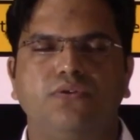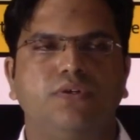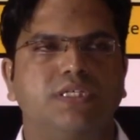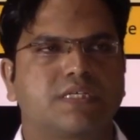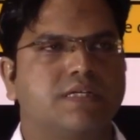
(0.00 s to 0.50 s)
to
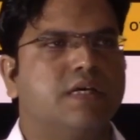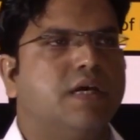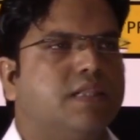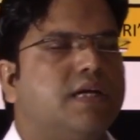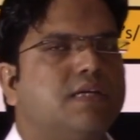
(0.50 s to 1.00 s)
discuss,
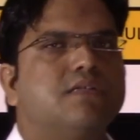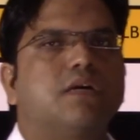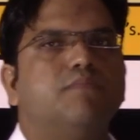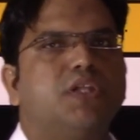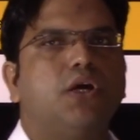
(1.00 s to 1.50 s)
that is
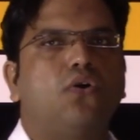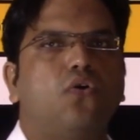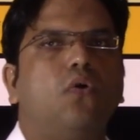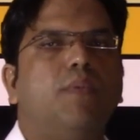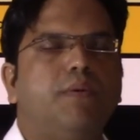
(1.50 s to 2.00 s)
something
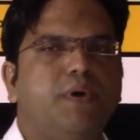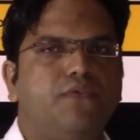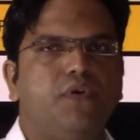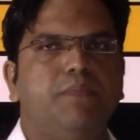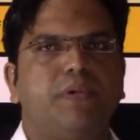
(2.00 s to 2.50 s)
common
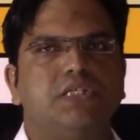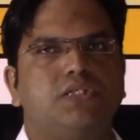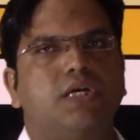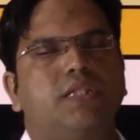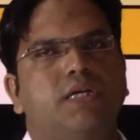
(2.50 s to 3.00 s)
between
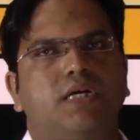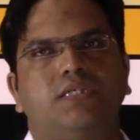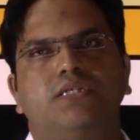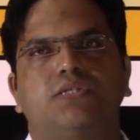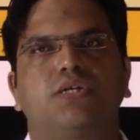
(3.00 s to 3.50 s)
Panchayati Raj
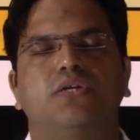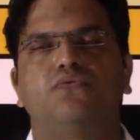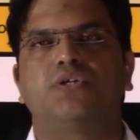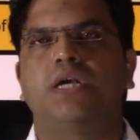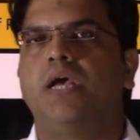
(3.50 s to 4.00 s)

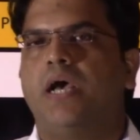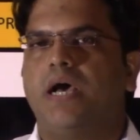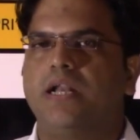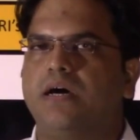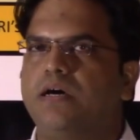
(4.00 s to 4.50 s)
institution
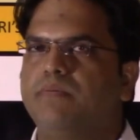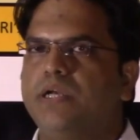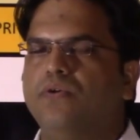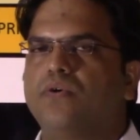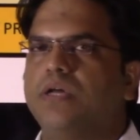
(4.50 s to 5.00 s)
and
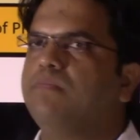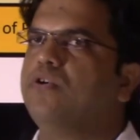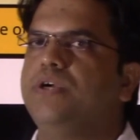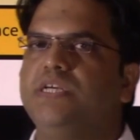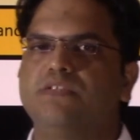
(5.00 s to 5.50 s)
urban local
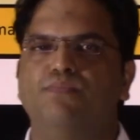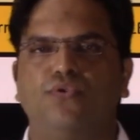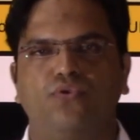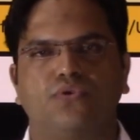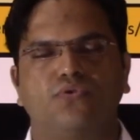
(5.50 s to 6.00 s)
bodies
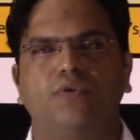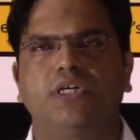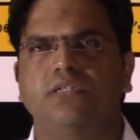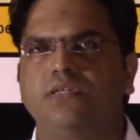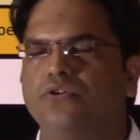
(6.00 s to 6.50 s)
both. So what
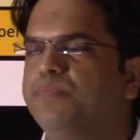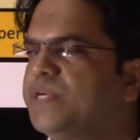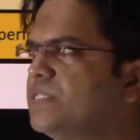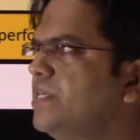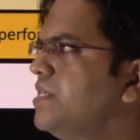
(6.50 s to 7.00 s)
are the
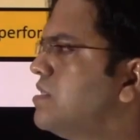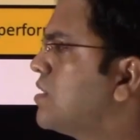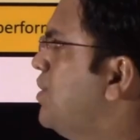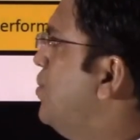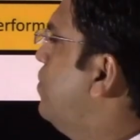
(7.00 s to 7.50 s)
topics that is
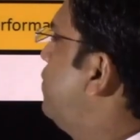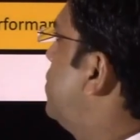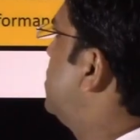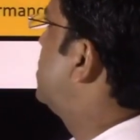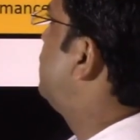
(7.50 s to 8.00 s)
scheduled
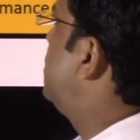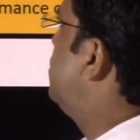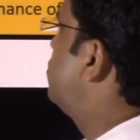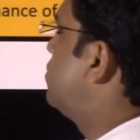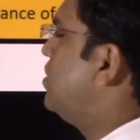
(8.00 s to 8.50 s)
for this
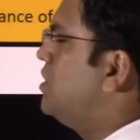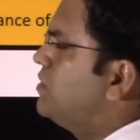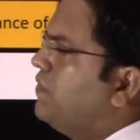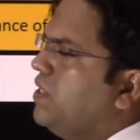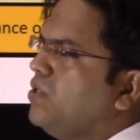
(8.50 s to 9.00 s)
video? So in this
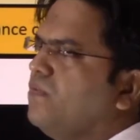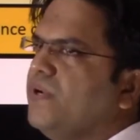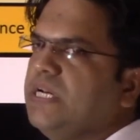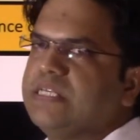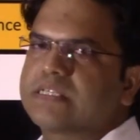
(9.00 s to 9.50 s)
video
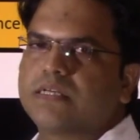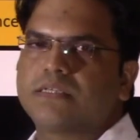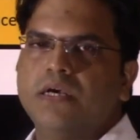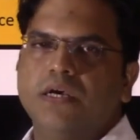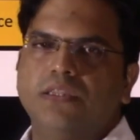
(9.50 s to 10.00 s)
we'll discuss
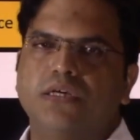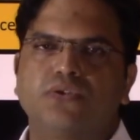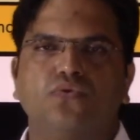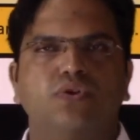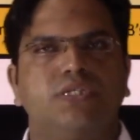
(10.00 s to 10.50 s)
the
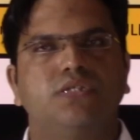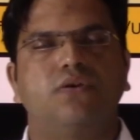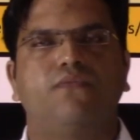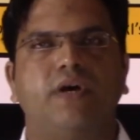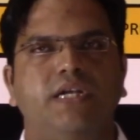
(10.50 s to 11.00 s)
sources
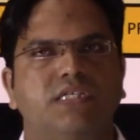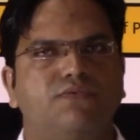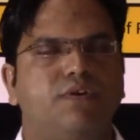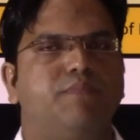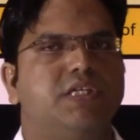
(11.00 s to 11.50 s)
of finance
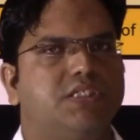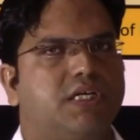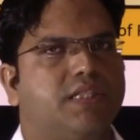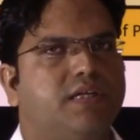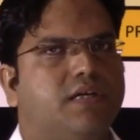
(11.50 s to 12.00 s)
for
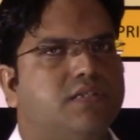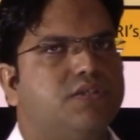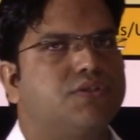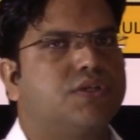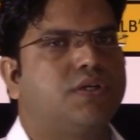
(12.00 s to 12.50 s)
Panchayati Raj
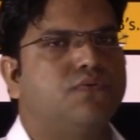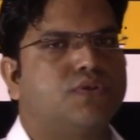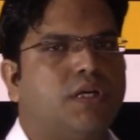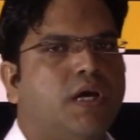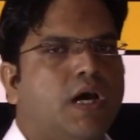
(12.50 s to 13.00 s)

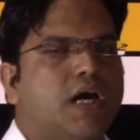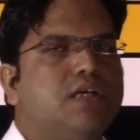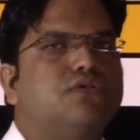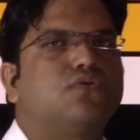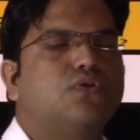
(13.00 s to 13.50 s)
institution
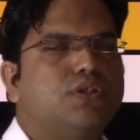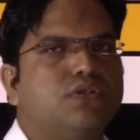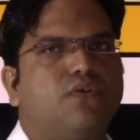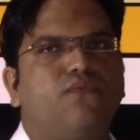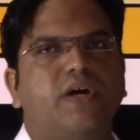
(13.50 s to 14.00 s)
and sources
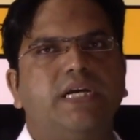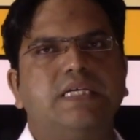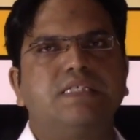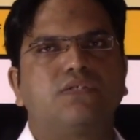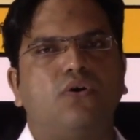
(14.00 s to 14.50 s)
of
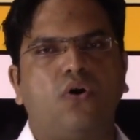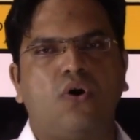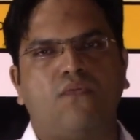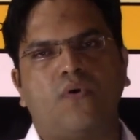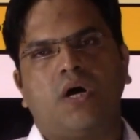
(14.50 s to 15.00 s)
finance
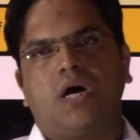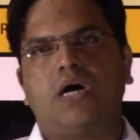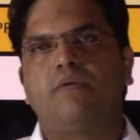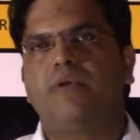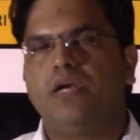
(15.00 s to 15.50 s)
of
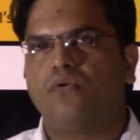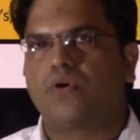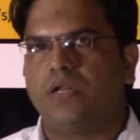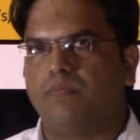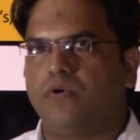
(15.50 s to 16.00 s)
urban
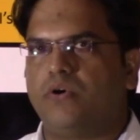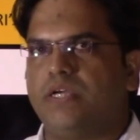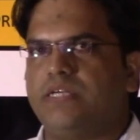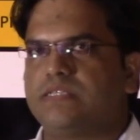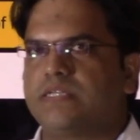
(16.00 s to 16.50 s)
local
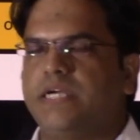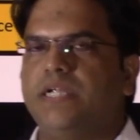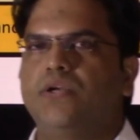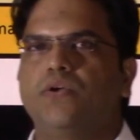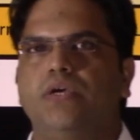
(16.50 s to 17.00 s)
bodies,
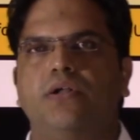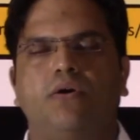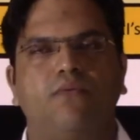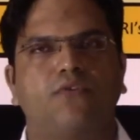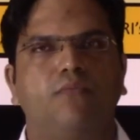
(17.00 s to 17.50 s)
right?
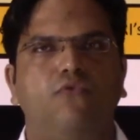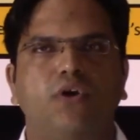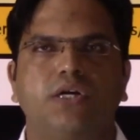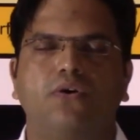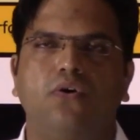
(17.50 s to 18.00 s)
From
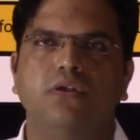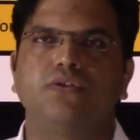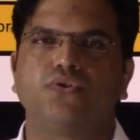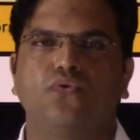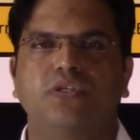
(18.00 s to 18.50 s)
what all
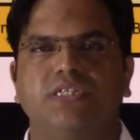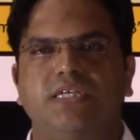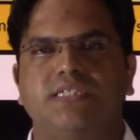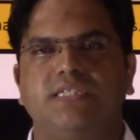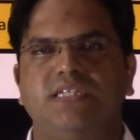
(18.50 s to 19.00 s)

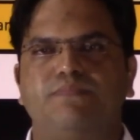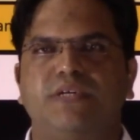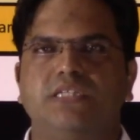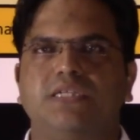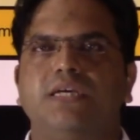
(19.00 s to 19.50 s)
sources these
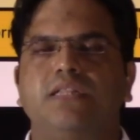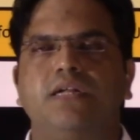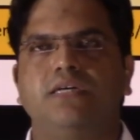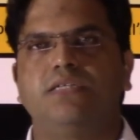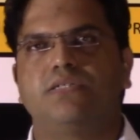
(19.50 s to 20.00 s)
Panchayati
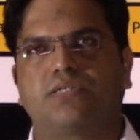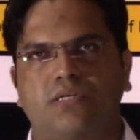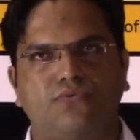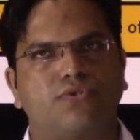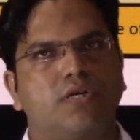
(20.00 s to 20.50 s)
Raj
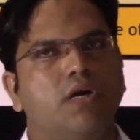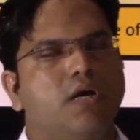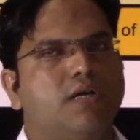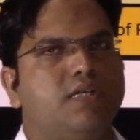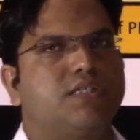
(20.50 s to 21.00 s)
institution,
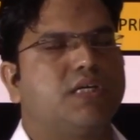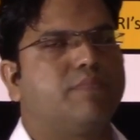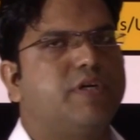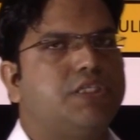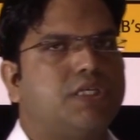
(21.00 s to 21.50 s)

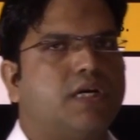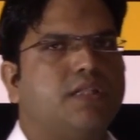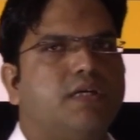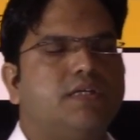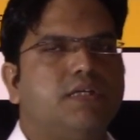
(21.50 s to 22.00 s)
district panchayat
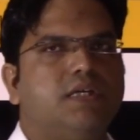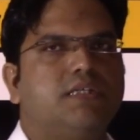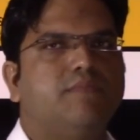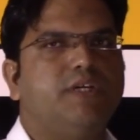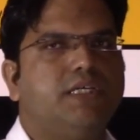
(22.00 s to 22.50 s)
and
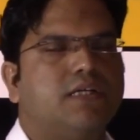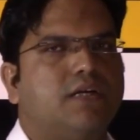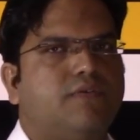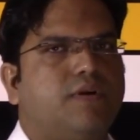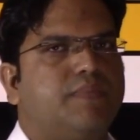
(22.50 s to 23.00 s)
intermediate
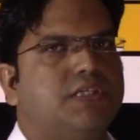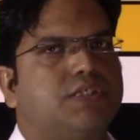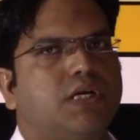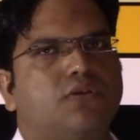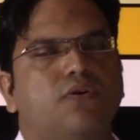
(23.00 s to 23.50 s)
level
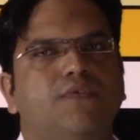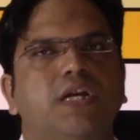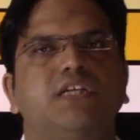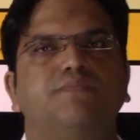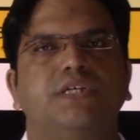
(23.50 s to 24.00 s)
panchayat or
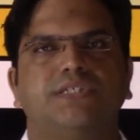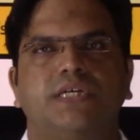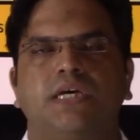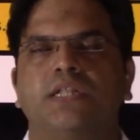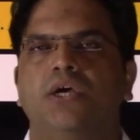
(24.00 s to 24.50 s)
village
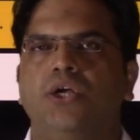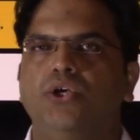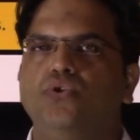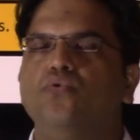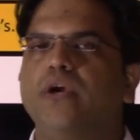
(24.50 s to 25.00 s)
panchayat
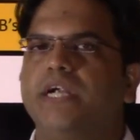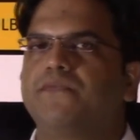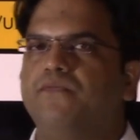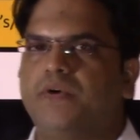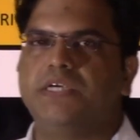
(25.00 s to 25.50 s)
do get
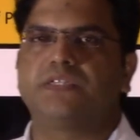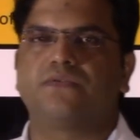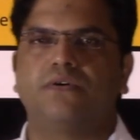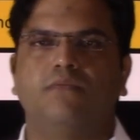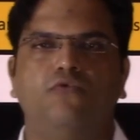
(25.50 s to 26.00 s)
funds
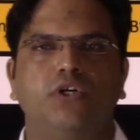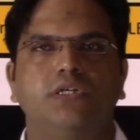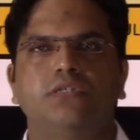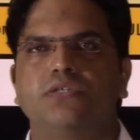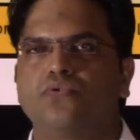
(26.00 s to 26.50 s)
from. What
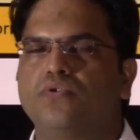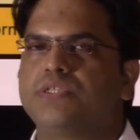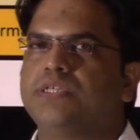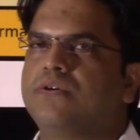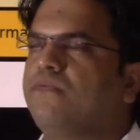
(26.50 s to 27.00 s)
are the
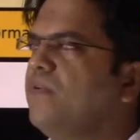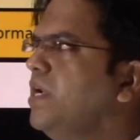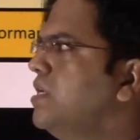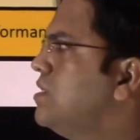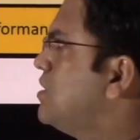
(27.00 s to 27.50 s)
sources of
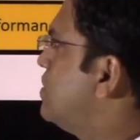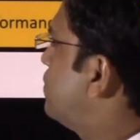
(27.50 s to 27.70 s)
finances